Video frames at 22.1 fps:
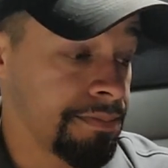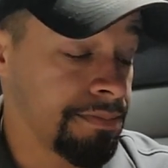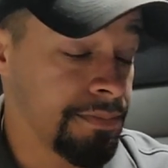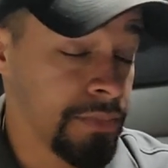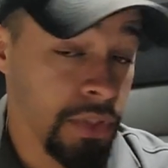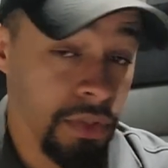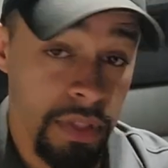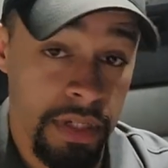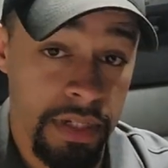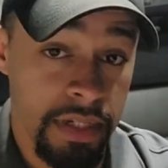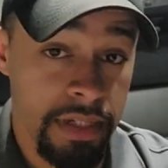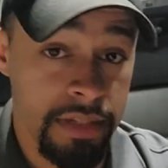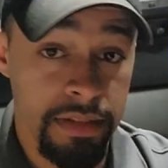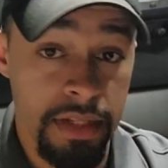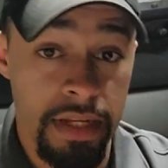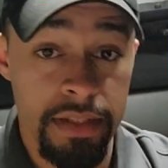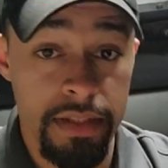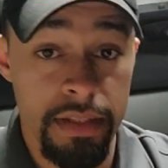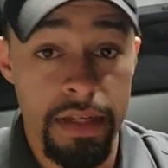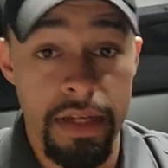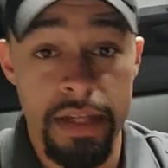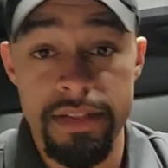Yeah, like
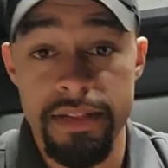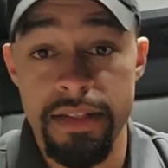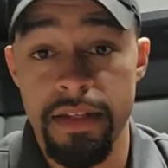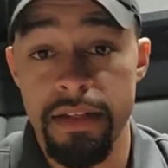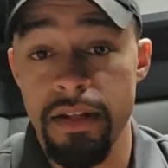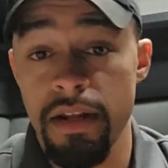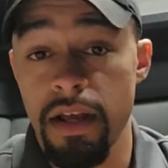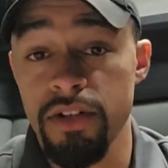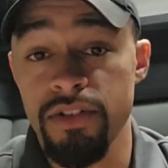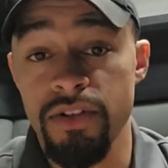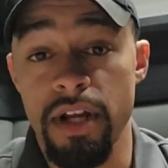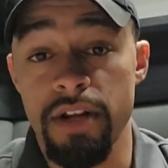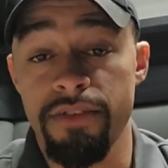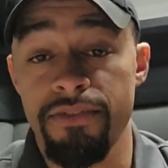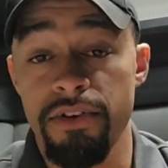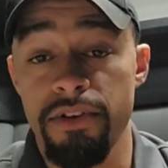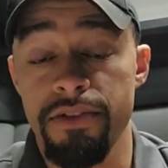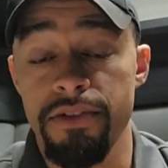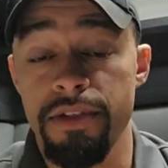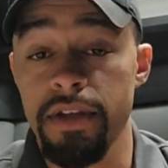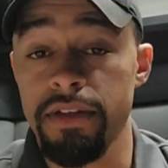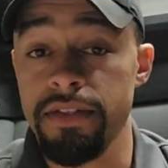I said, I'll try to
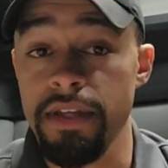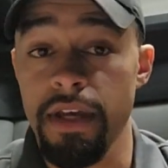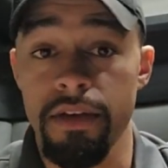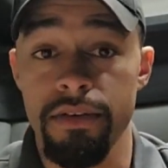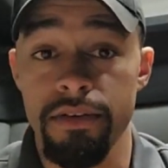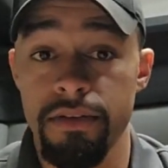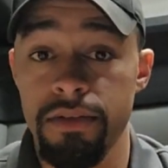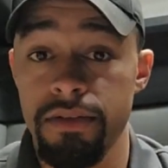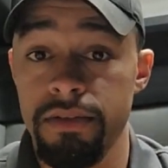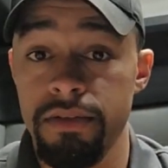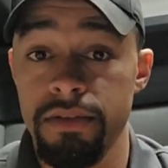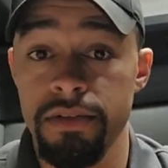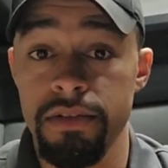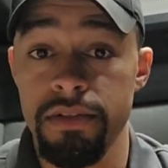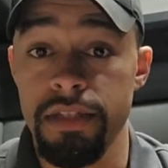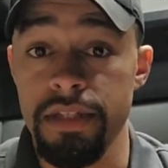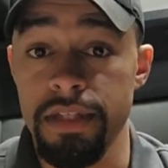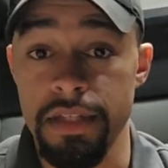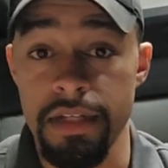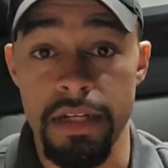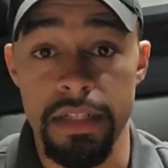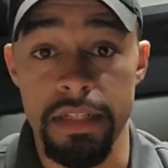figure things out. You can
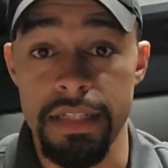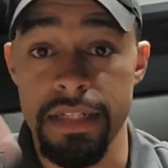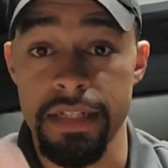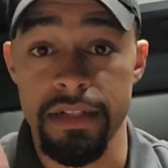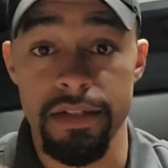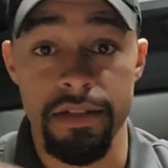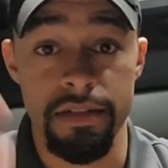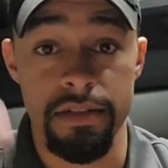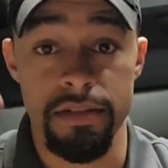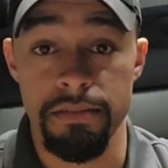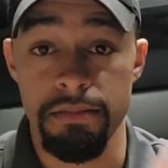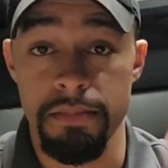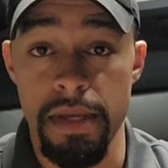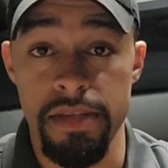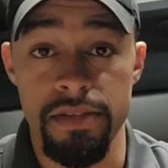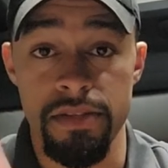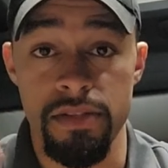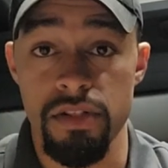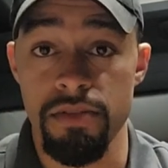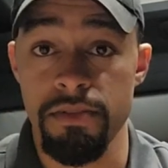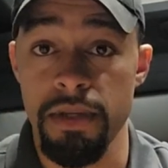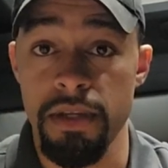see Alina's
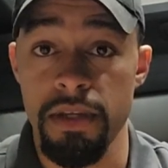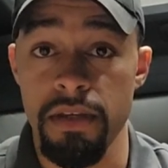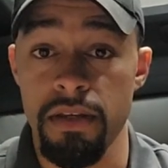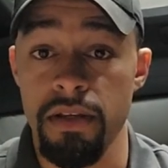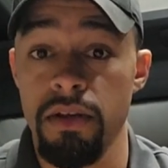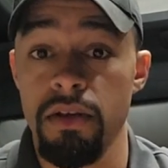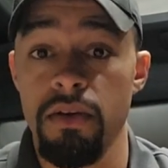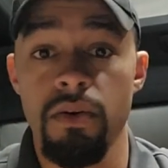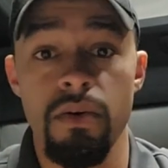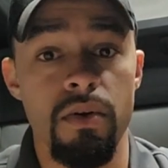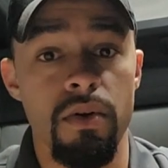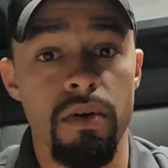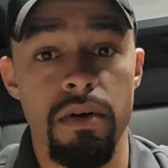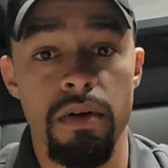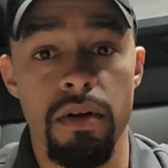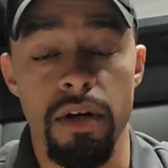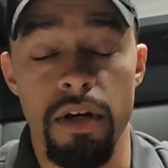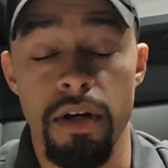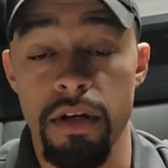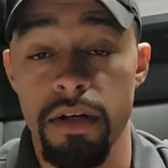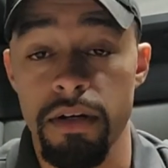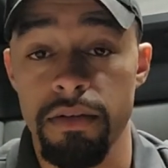messaged me,
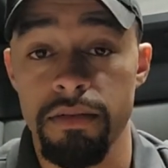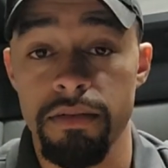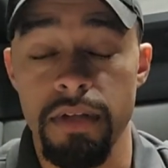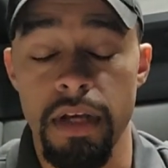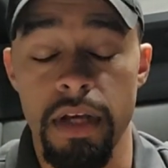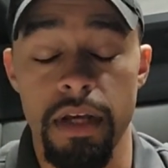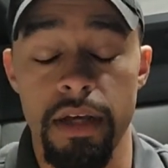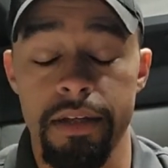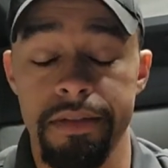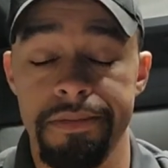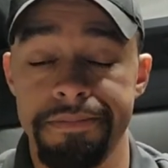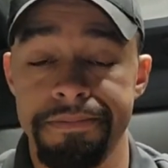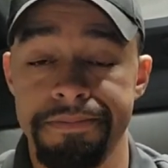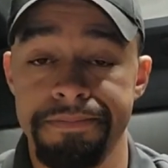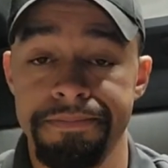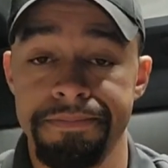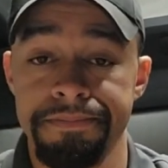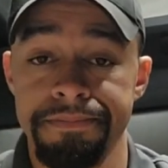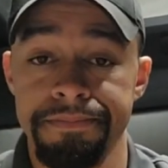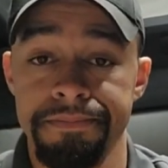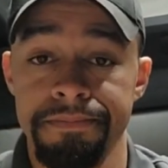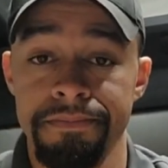or
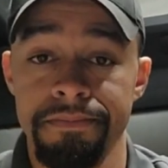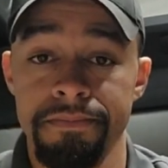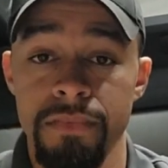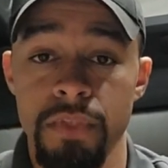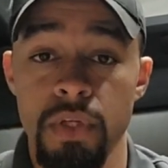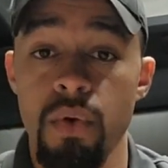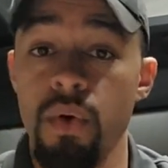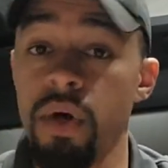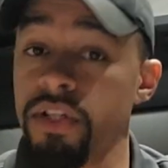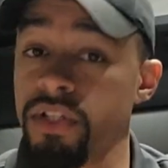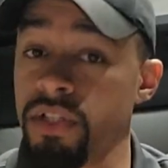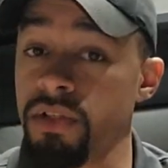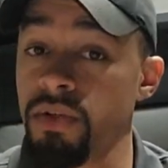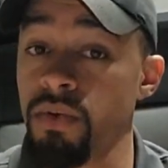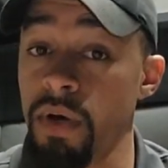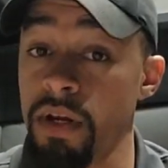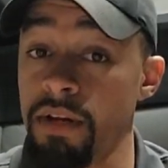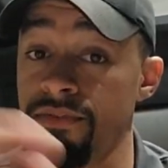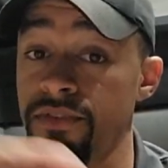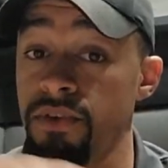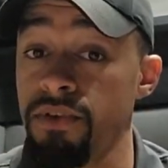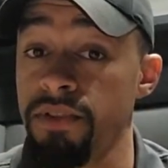questioned
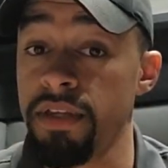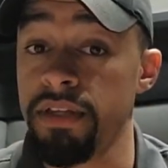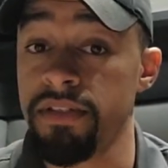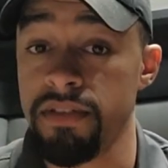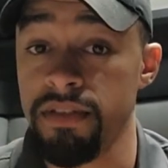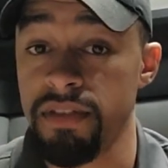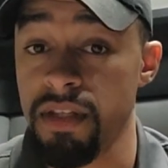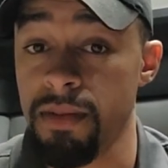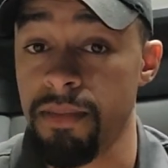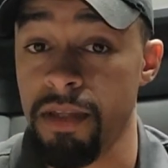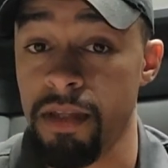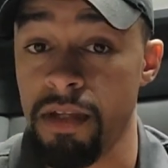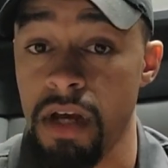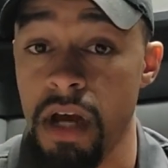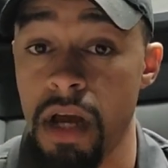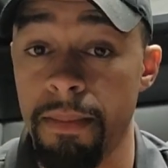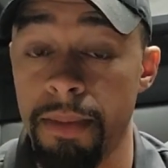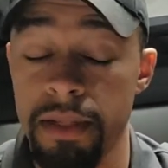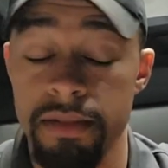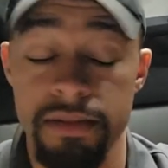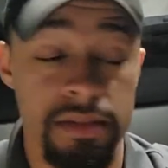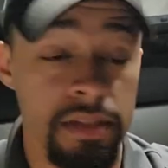quite a few things in some of the
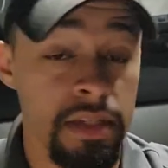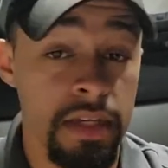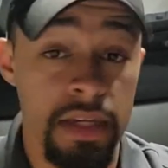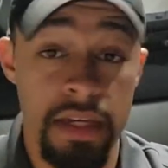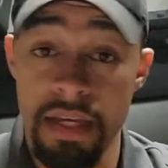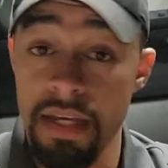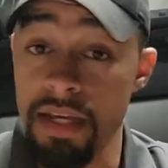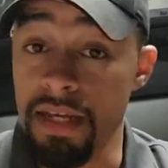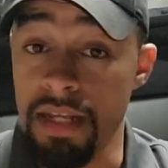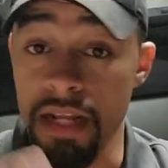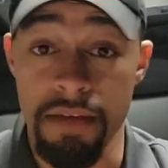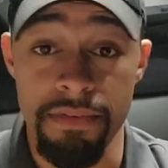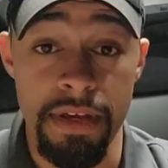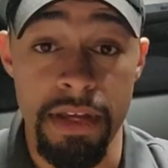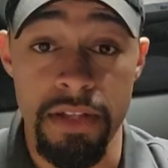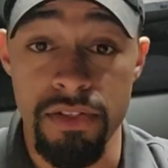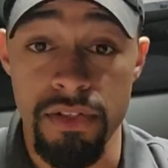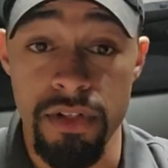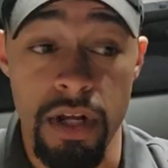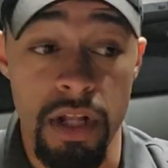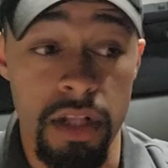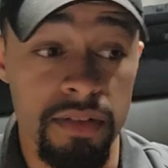comments, and I've
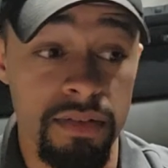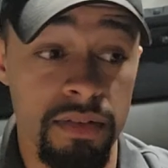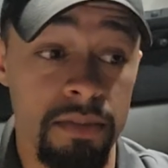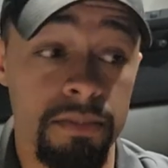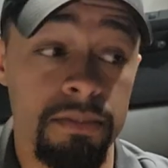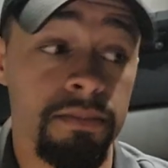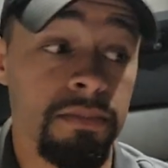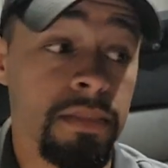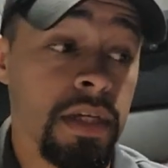answered all of them.